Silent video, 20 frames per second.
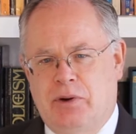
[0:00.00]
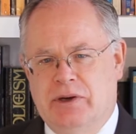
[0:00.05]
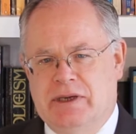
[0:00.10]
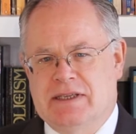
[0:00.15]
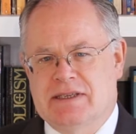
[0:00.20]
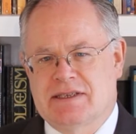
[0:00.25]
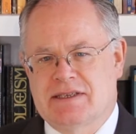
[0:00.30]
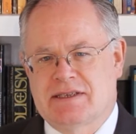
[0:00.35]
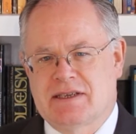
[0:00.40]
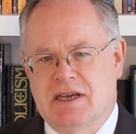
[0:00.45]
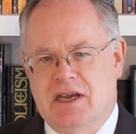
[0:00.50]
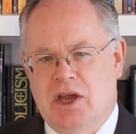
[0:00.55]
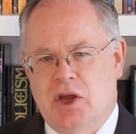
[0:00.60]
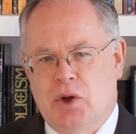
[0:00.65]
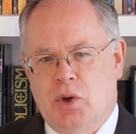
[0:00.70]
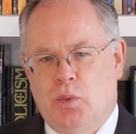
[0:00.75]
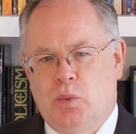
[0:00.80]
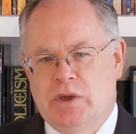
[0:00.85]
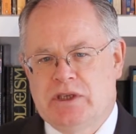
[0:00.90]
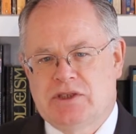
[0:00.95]
points
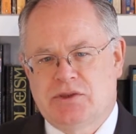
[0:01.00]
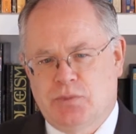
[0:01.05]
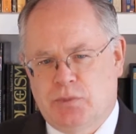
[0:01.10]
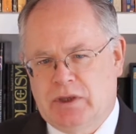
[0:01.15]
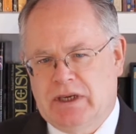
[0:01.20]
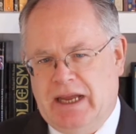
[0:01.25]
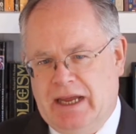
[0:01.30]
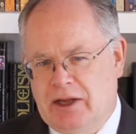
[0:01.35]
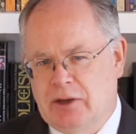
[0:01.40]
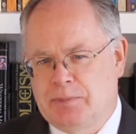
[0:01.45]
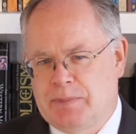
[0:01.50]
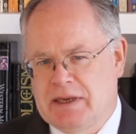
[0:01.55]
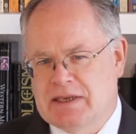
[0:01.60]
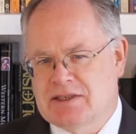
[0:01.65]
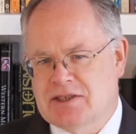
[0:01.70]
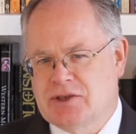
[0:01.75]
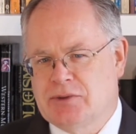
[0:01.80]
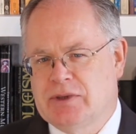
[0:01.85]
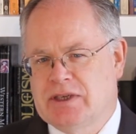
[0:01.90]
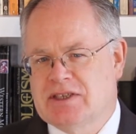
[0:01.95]
which will help
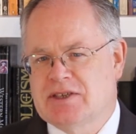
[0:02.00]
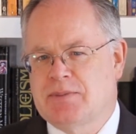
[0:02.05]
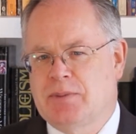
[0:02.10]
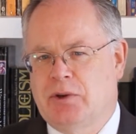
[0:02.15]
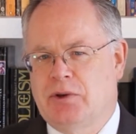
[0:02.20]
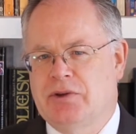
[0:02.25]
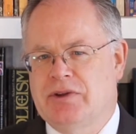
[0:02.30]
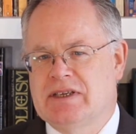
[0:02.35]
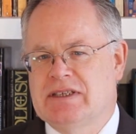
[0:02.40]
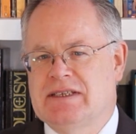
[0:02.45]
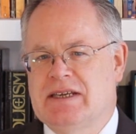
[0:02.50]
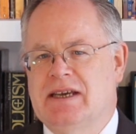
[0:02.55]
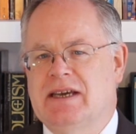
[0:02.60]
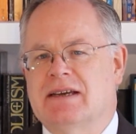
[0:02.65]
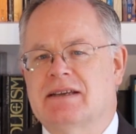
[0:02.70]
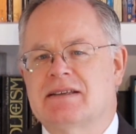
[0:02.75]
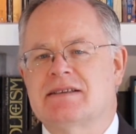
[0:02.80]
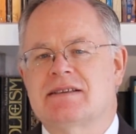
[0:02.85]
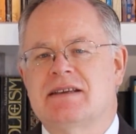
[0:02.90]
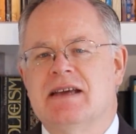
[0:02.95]
us to explore the
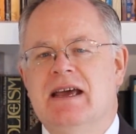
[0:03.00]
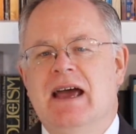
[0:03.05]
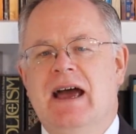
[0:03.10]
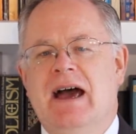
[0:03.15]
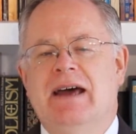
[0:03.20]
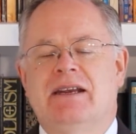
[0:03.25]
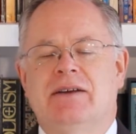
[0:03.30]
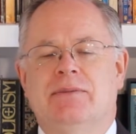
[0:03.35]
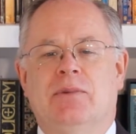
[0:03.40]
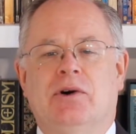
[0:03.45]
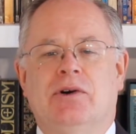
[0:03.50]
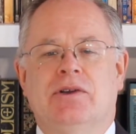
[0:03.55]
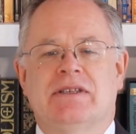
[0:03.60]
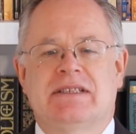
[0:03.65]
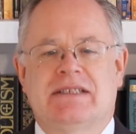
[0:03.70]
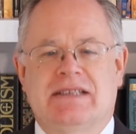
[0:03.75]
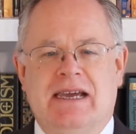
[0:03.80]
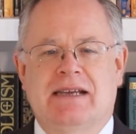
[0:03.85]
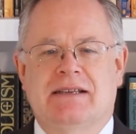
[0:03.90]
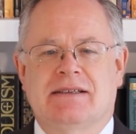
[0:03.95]
text at a
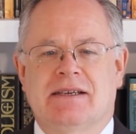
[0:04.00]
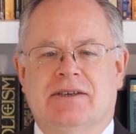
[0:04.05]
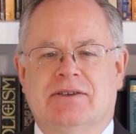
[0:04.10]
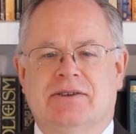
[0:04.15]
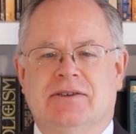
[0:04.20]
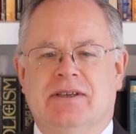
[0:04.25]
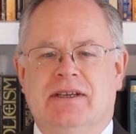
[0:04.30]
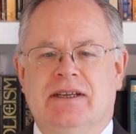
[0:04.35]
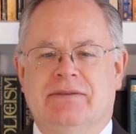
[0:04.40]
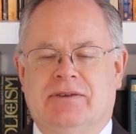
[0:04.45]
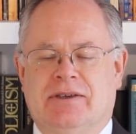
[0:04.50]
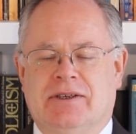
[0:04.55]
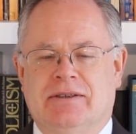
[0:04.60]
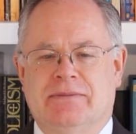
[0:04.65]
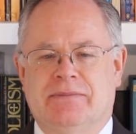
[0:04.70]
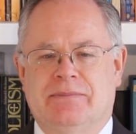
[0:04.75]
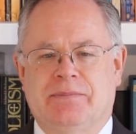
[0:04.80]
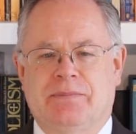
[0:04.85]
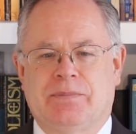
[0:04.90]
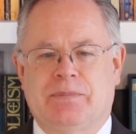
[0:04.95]
more technical
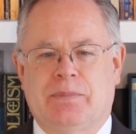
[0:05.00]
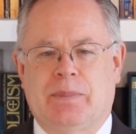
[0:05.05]
level.